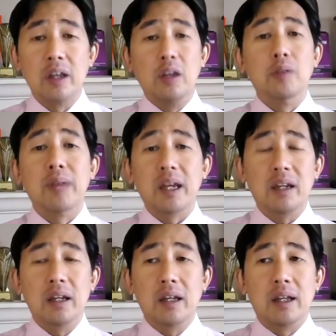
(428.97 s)
You'll make
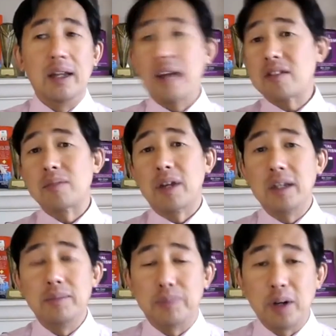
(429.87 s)
less
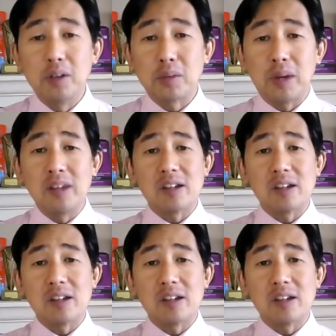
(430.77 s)
money both ways,